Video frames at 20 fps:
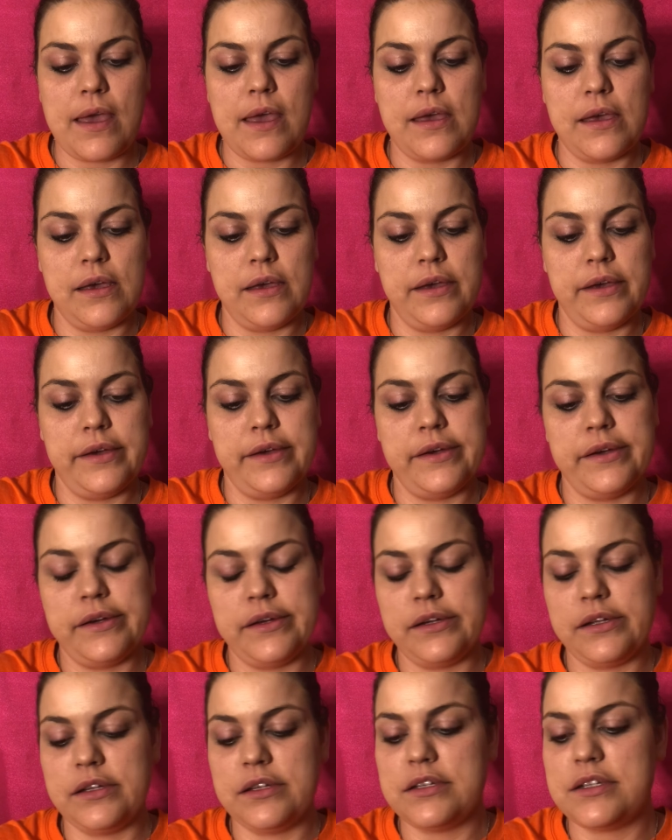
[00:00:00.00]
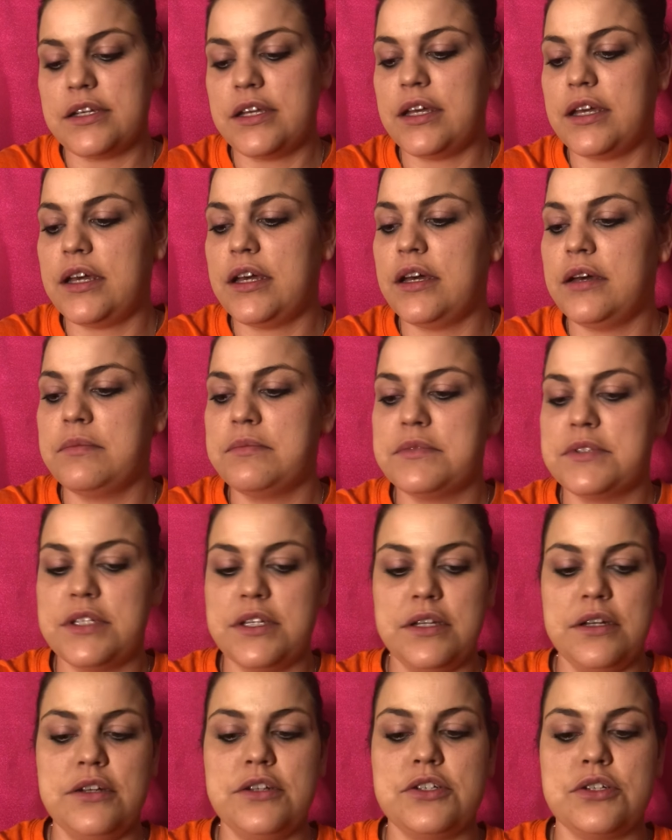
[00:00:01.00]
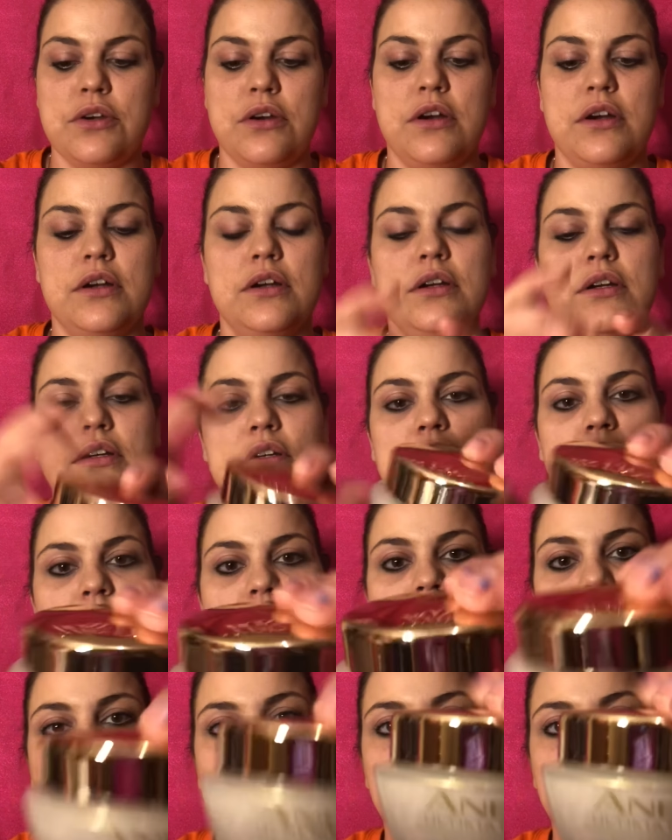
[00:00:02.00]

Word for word: And it comes in a jar like